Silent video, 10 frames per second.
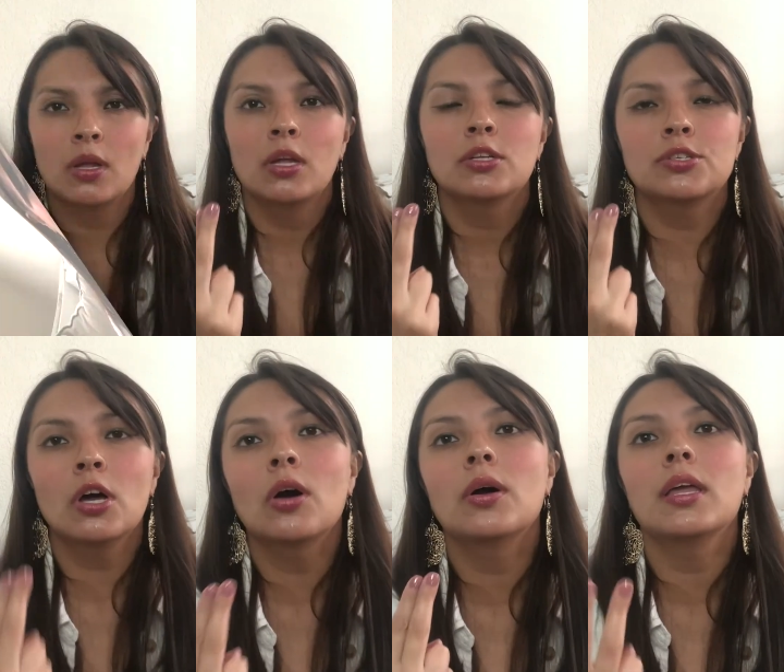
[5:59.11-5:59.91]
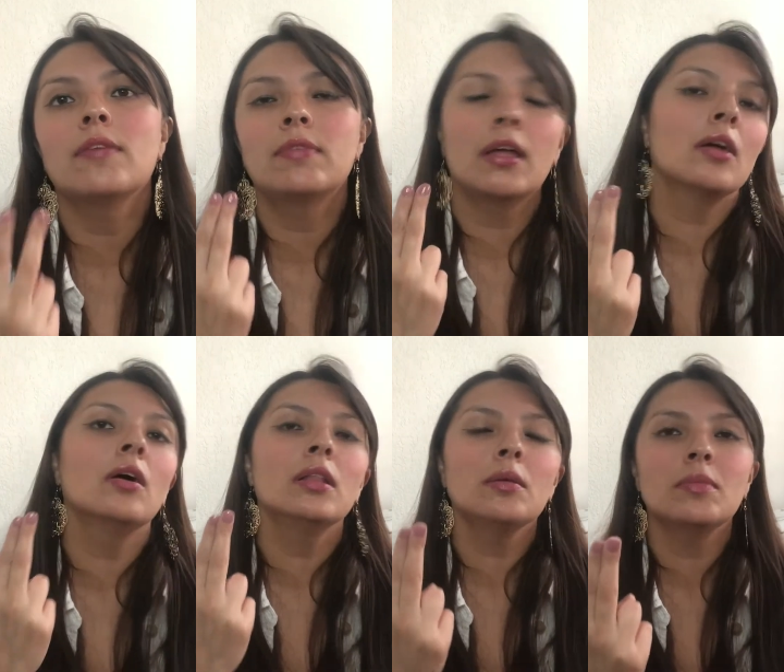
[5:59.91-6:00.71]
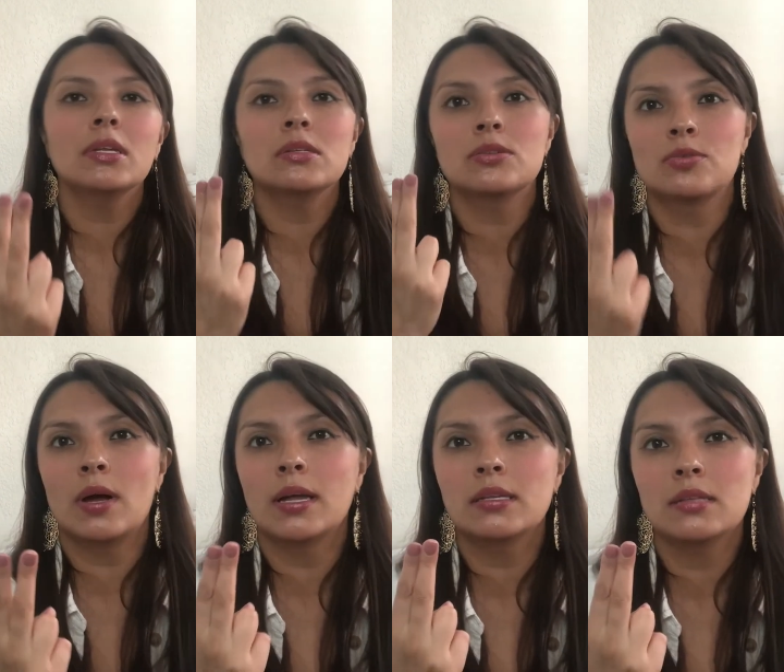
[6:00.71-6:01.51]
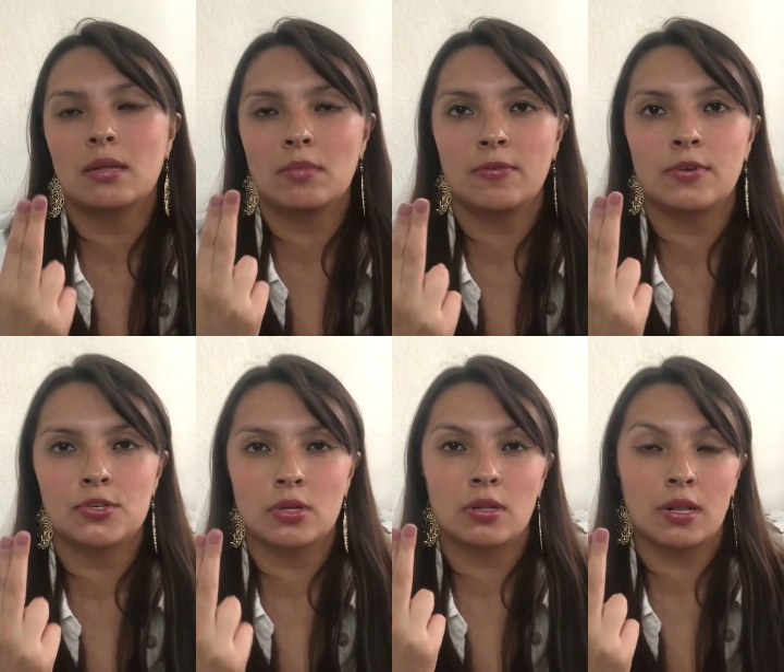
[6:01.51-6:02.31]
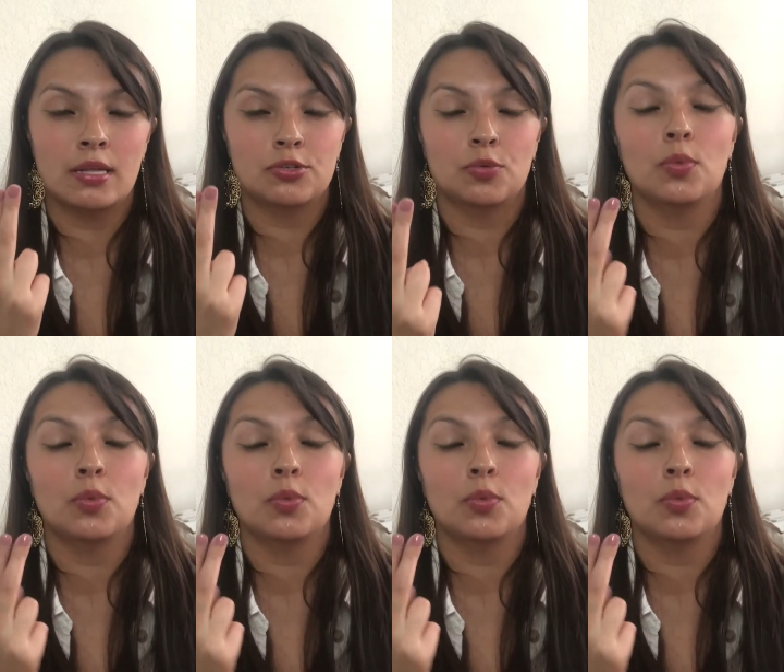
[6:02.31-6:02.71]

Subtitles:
So if they only miss twice in my virtual classroom